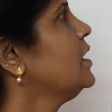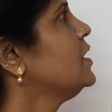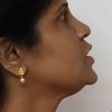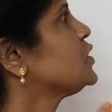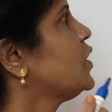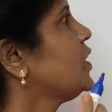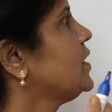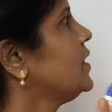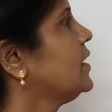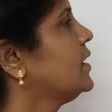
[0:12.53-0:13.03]

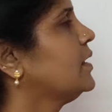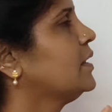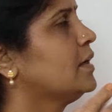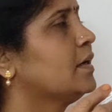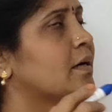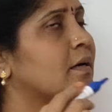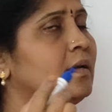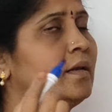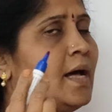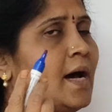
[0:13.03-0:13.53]
So in the
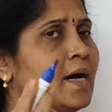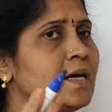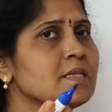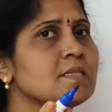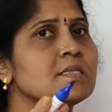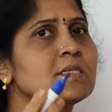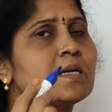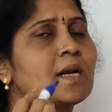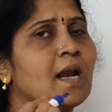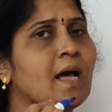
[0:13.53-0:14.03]

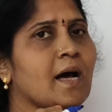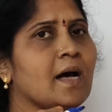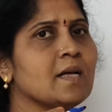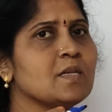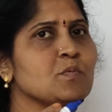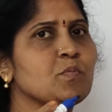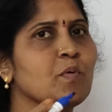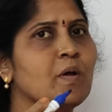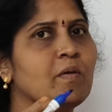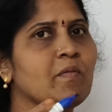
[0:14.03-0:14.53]
last
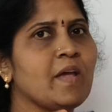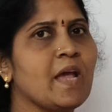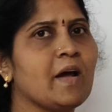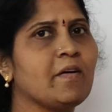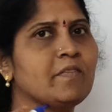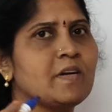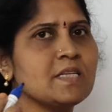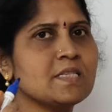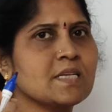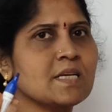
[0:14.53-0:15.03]
class when we
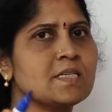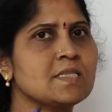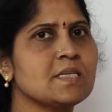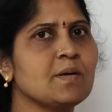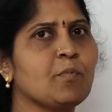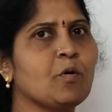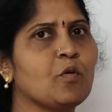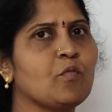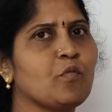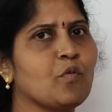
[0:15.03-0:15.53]
have discussed
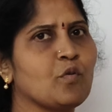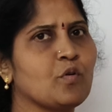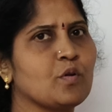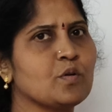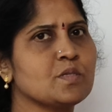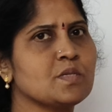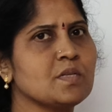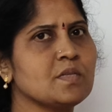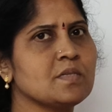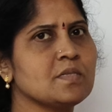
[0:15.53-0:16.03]
about
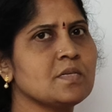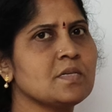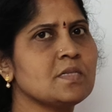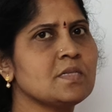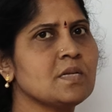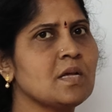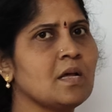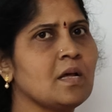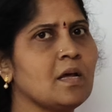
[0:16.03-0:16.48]
photosynthesis,